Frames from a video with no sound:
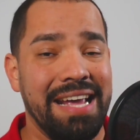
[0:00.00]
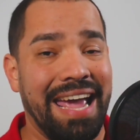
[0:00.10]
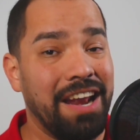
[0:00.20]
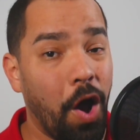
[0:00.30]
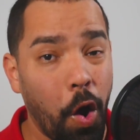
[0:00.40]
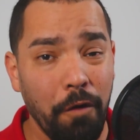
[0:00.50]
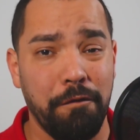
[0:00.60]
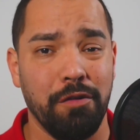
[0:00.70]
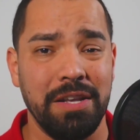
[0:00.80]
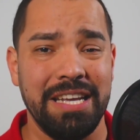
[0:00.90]
And
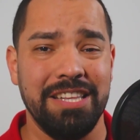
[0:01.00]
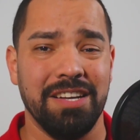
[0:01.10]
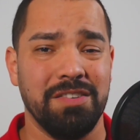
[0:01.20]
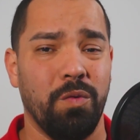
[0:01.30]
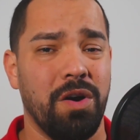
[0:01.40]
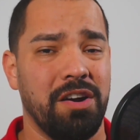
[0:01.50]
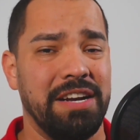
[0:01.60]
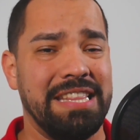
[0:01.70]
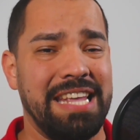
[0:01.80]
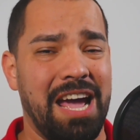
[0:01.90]
hopefully it doesn't water
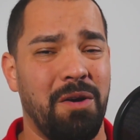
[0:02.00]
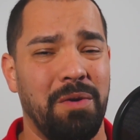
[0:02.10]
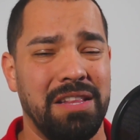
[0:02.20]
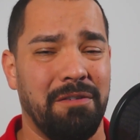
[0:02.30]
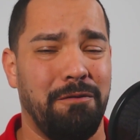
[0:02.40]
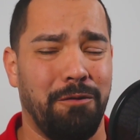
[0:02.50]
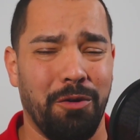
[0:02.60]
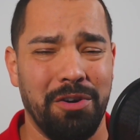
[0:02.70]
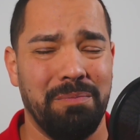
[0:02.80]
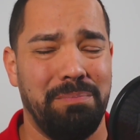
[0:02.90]
it down with a
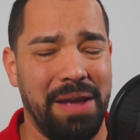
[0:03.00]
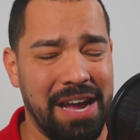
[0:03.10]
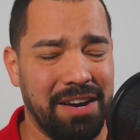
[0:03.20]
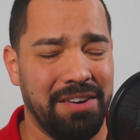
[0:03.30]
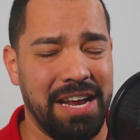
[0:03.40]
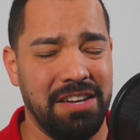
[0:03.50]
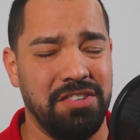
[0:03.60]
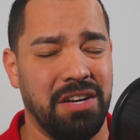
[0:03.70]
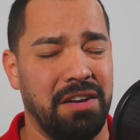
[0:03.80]
4-banger engine.